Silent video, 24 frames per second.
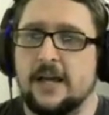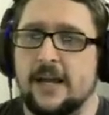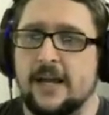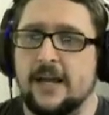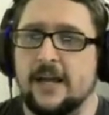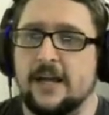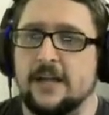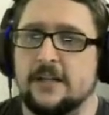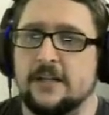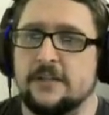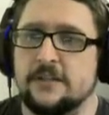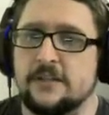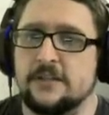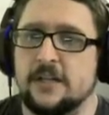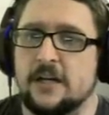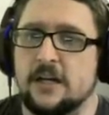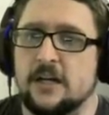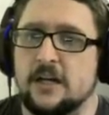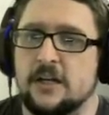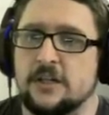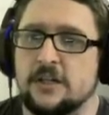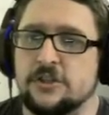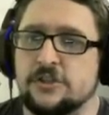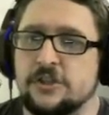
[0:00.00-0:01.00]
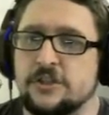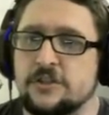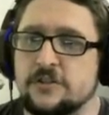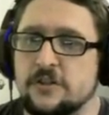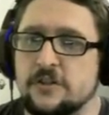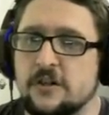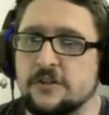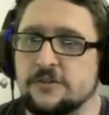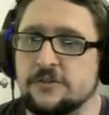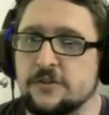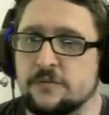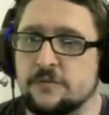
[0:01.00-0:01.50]
And she
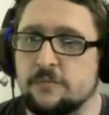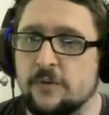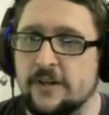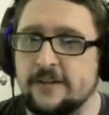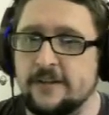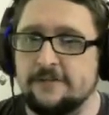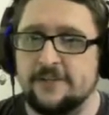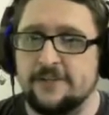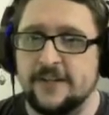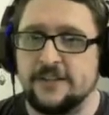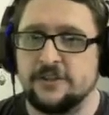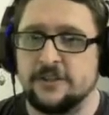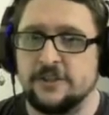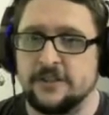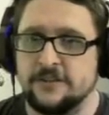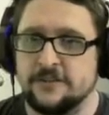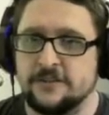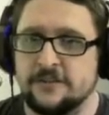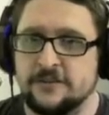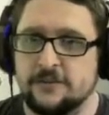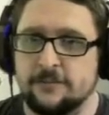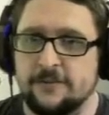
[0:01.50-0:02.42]
starts with 1 vengeance.